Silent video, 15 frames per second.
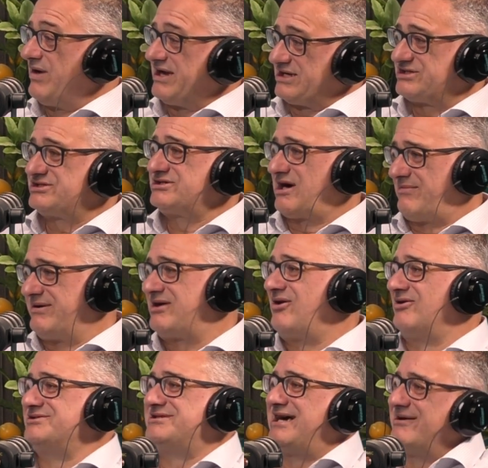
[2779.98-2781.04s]
which I'm in
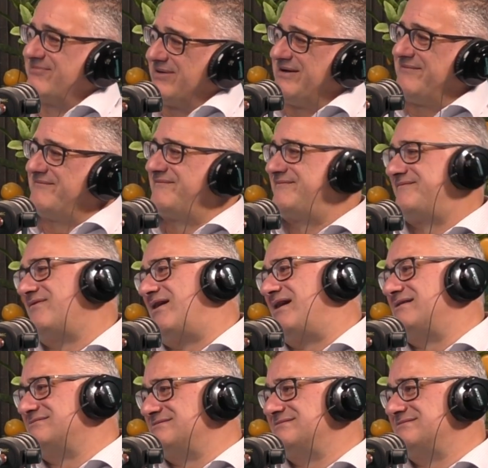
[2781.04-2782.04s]
contact with. Like,